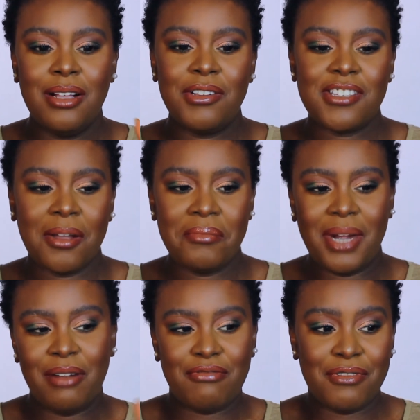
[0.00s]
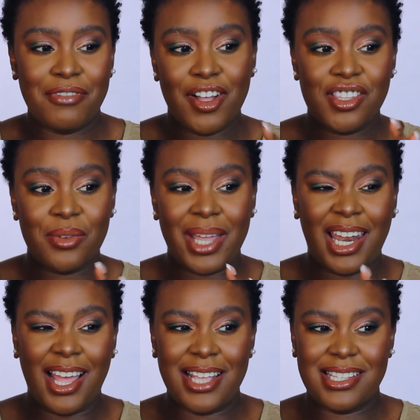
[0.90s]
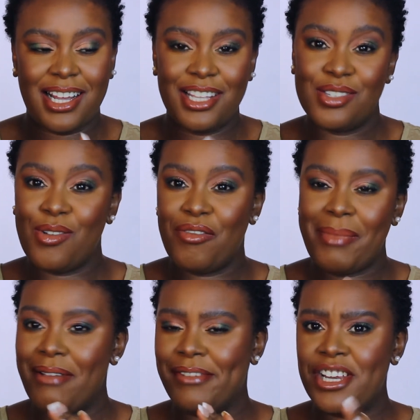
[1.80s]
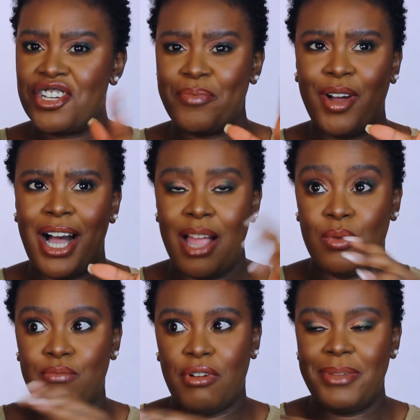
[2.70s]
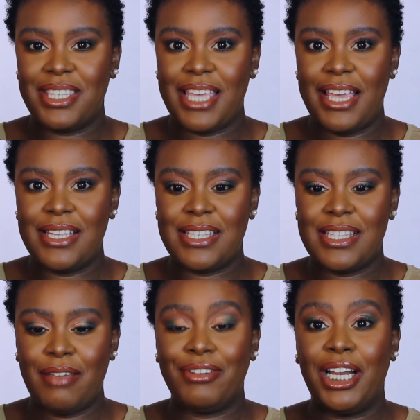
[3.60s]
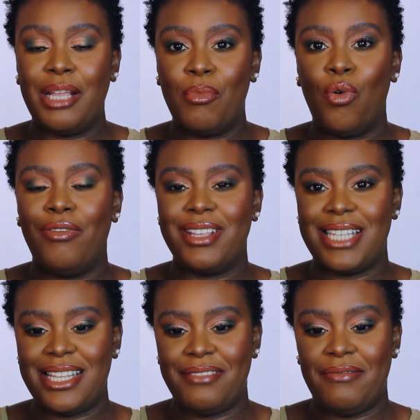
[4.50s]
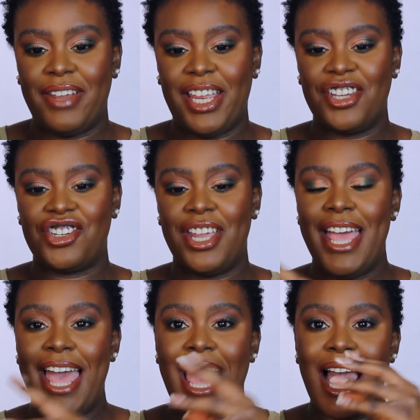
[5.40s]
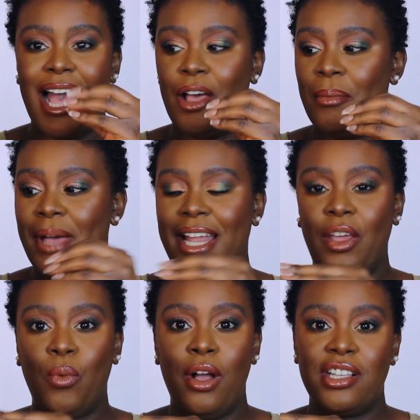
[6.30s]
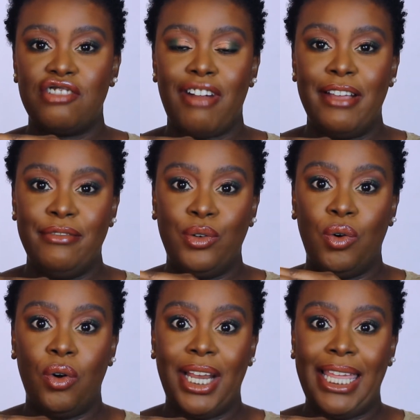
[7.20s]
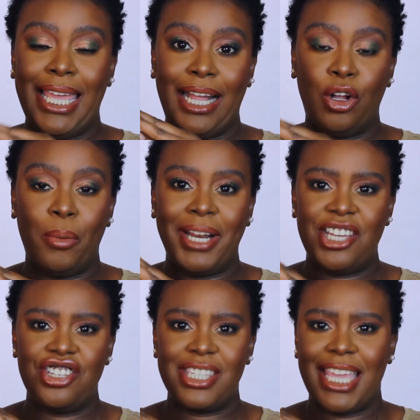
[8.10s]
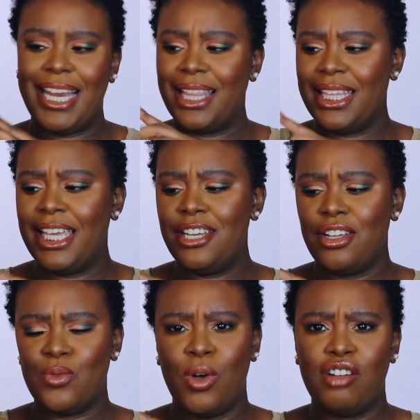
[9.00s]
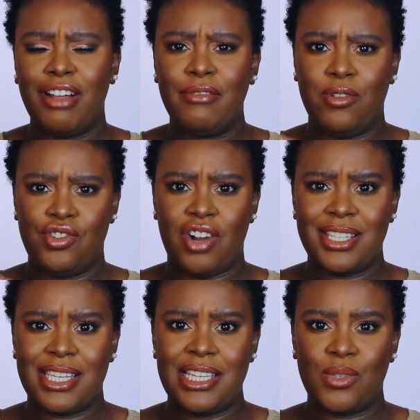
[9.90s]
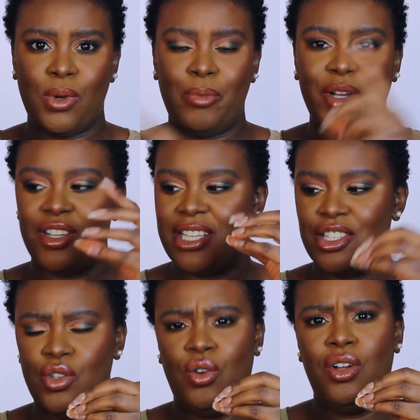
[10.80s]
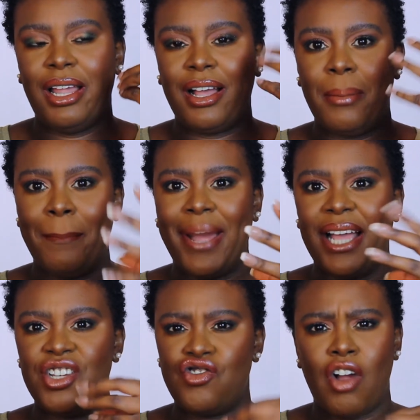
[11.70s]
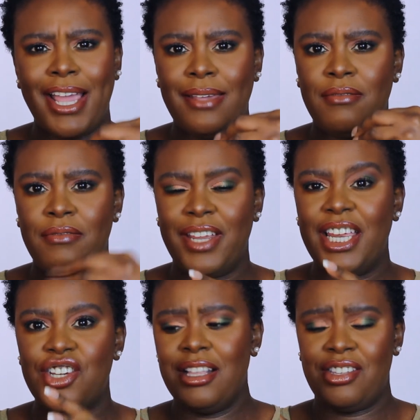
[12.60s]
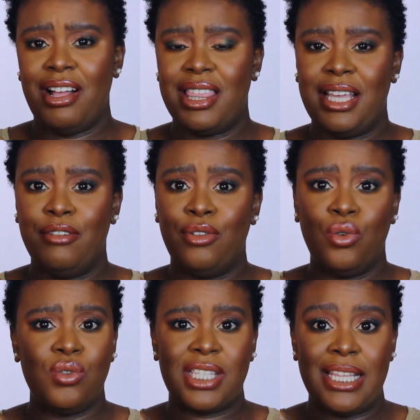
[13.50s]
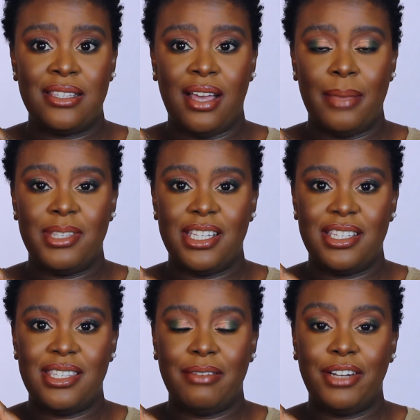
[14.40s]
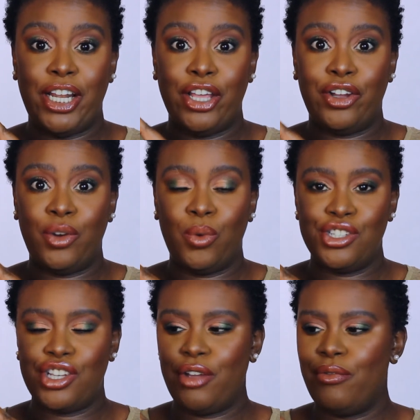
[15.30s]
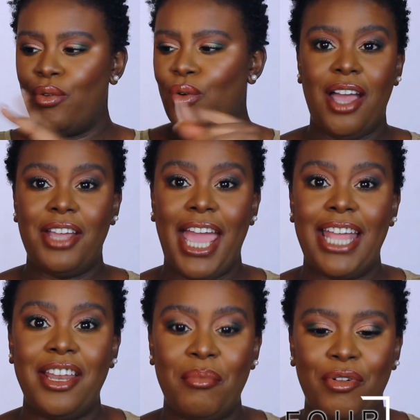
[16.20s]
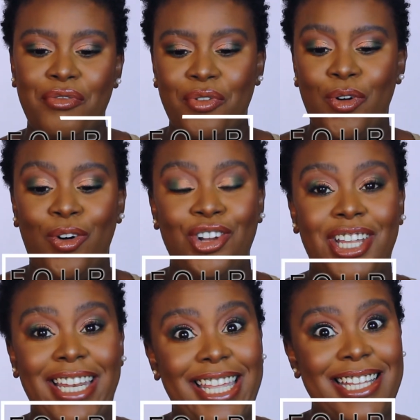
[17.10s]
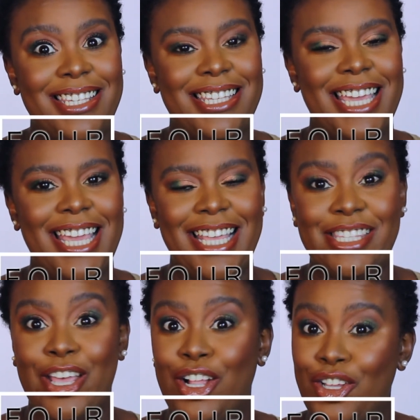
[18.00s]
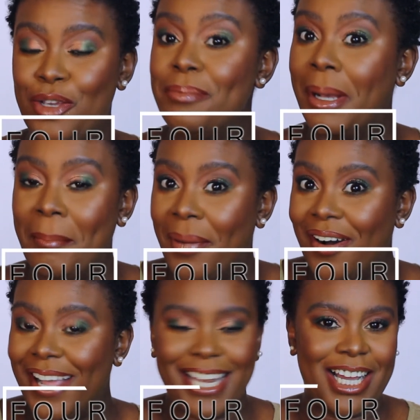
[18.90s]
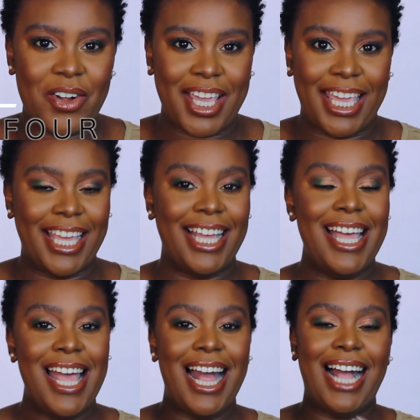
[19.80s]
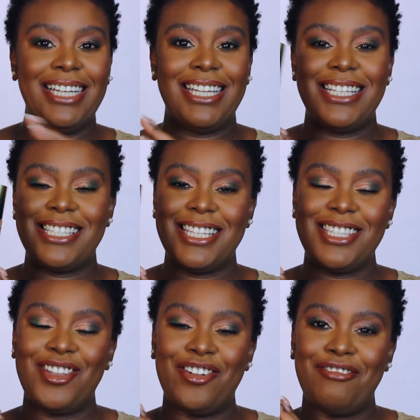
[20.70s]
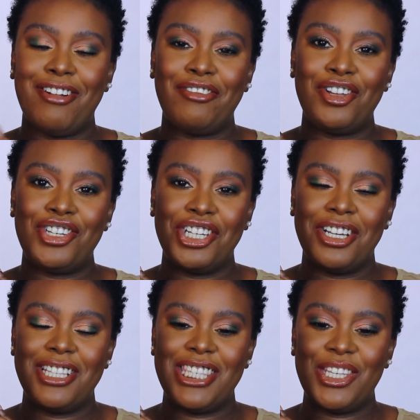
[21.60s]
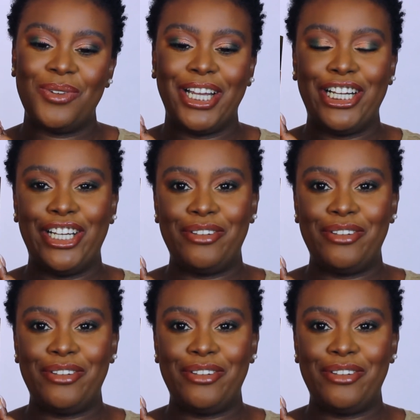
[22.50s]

Some might refer to it as like a soft matte finish, but I would probably say it's definitely more of a satin finish, and it works great for oily and combination skin. I think it does work great for dry skin as well, because it's not like a matte drying finish. So I think for all skin types, this is definitely a good one to go for. Okay, number 4 on the list is a new member in our kit, and this is the Revolution Conceal and Glow